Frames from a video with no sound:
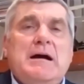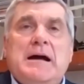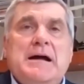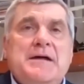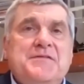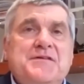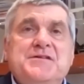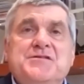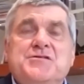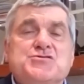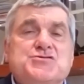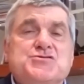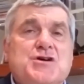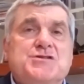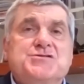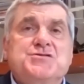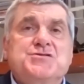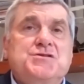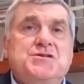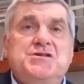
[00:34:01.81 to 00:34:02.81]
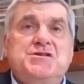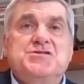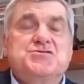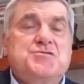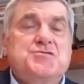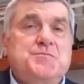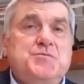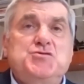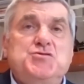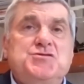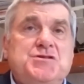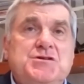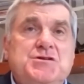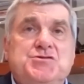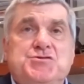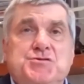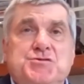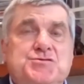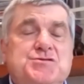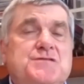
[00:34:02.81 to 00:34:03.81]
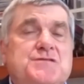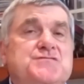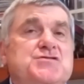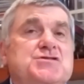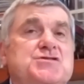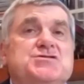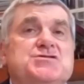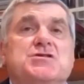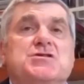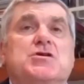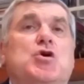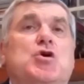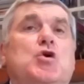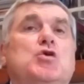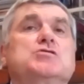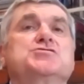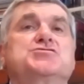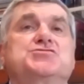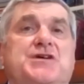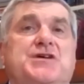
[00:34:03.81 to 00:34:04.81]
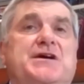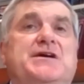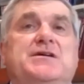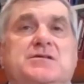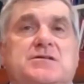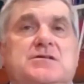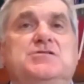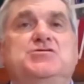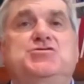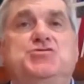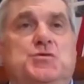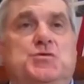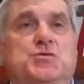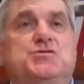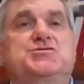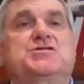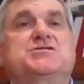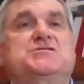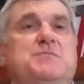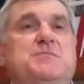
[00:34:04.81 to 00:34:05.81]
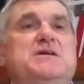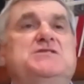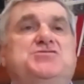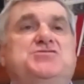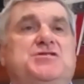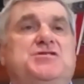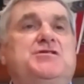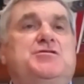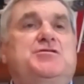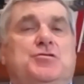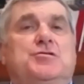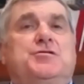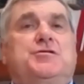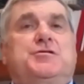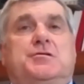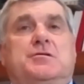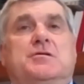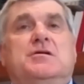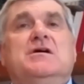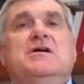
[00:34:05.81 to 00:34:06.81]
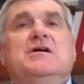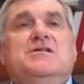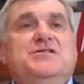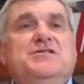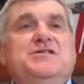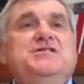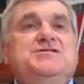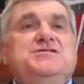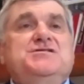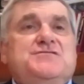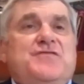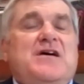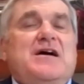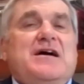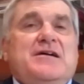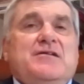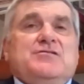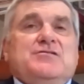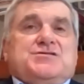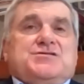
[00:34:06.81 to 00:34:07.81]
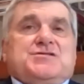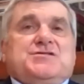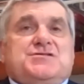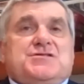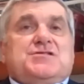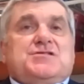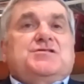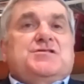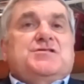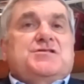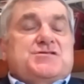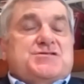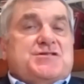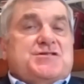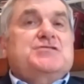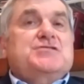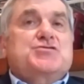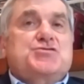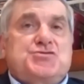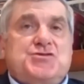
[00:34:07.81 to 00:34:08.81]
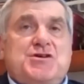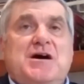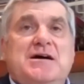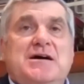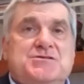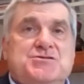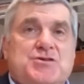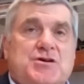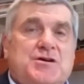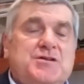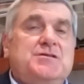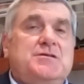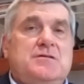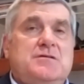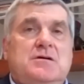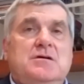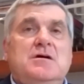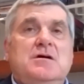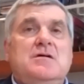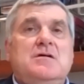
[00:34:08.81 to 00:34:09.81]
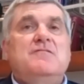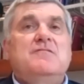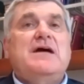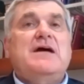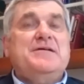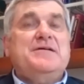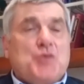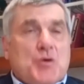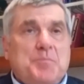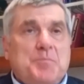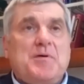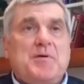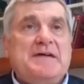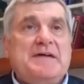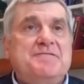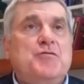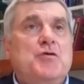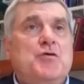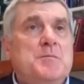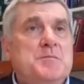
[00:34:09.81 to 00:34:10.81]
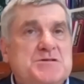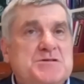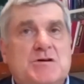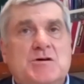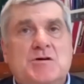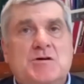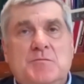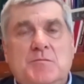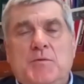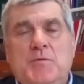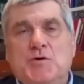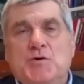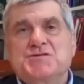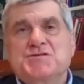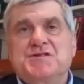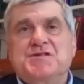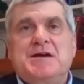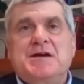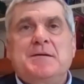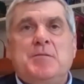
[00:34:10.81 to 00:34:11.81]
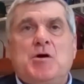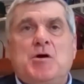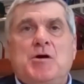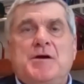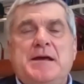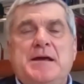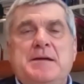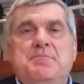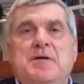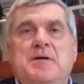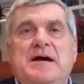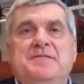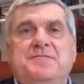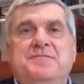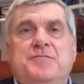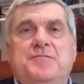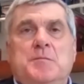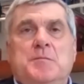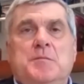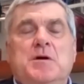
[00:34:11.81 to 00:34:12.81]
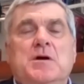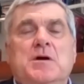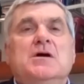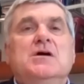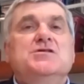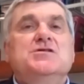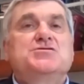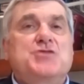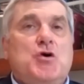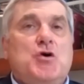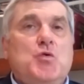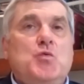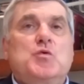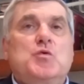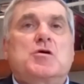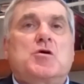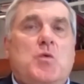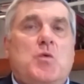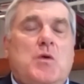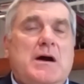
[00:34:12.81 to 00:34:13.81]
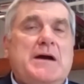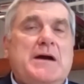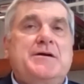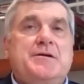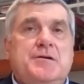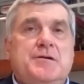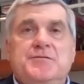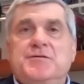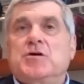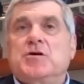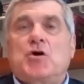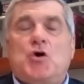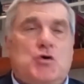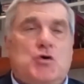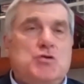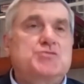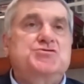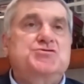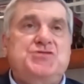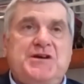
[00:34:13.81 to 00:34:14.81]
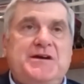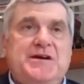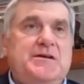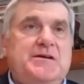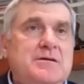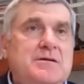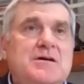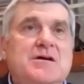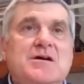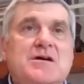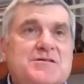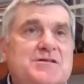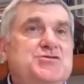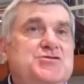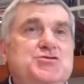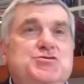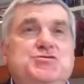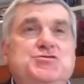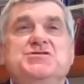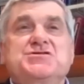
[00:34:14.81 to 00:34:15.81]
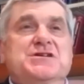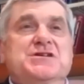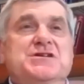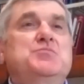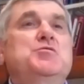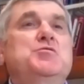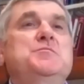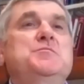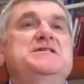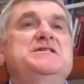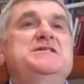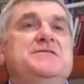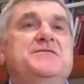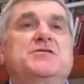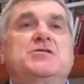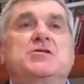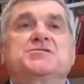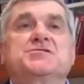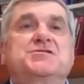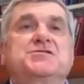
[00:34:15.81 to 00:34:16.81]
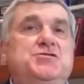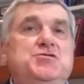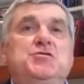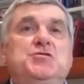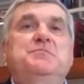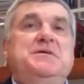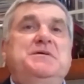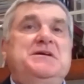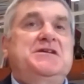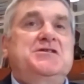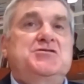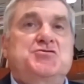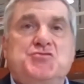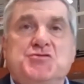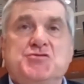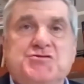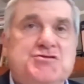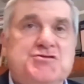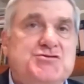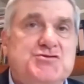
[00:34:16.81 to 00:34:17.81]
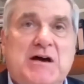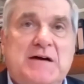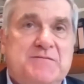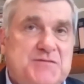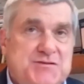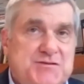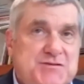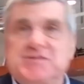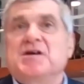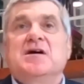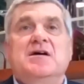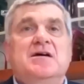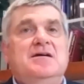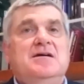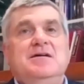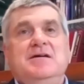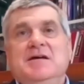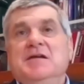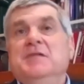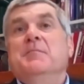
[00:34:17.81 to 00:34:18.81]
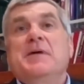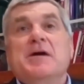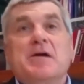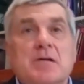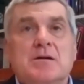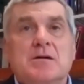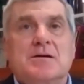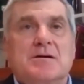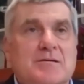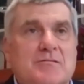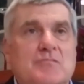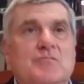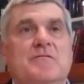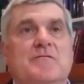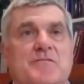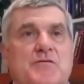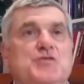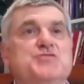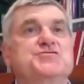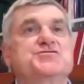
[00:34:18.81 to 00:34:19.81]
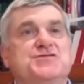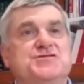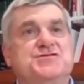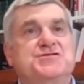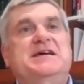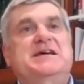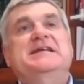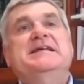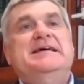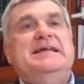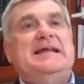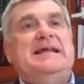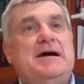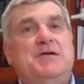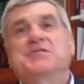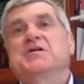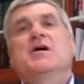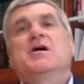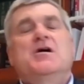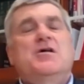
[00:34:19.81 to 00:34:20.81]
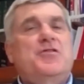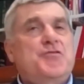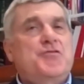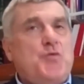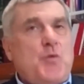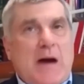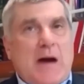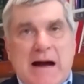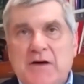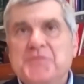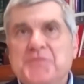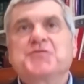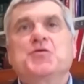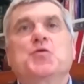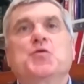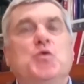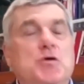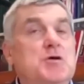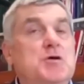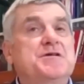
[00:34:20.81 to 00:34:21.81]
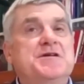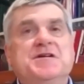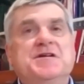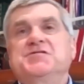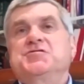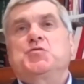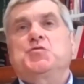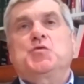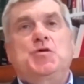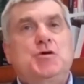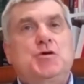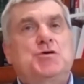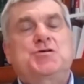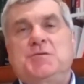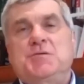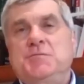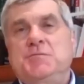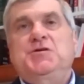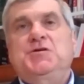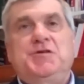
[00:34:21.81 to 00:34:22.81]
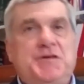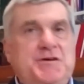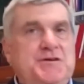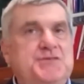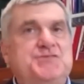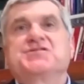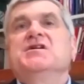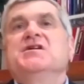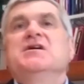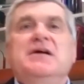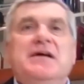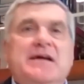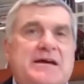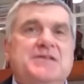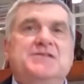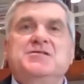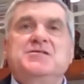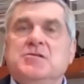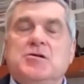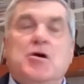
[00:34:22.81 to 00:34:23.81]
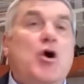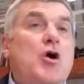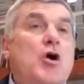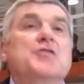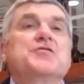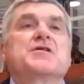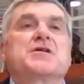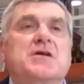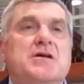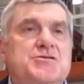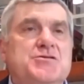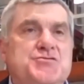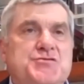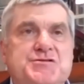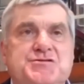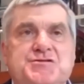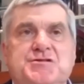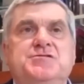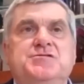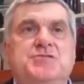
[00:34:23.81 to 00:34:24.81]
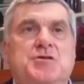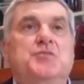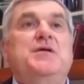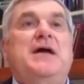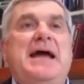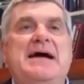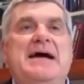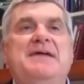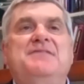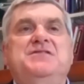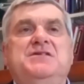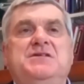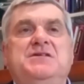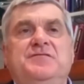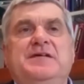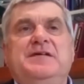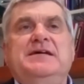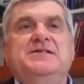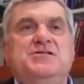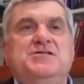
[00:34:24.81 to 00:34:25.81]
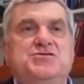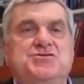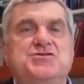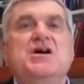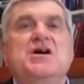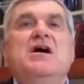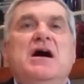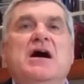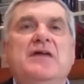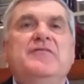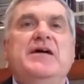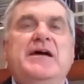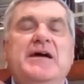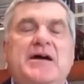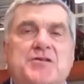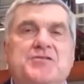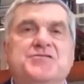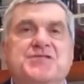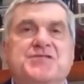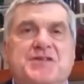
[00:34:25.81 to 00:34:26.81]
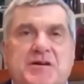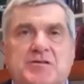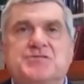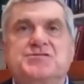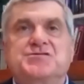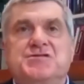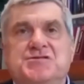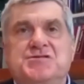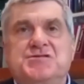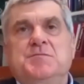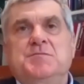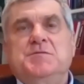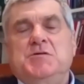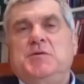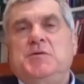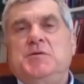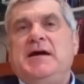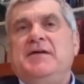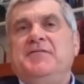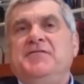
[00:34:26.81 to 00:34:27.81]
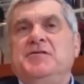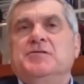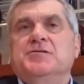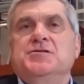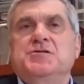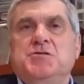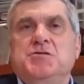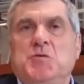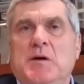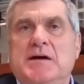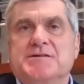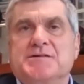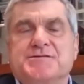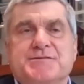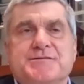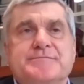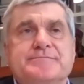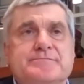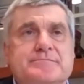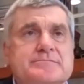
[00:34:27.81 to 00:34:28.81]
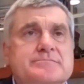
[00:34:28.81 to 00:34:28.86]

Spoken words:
I think there's also the distribution issues of just the cold chain that you were just mentioning earlier. These viruses that are the single shots on the viral platform as opposed to the mRNA platform don't require the cold chain that you just said would be difficult to do in pediatrician's office in America versus getting it out throughout the world into rural communities and to all the countries that don't have the advantage of a healthcare system that we have here in the US?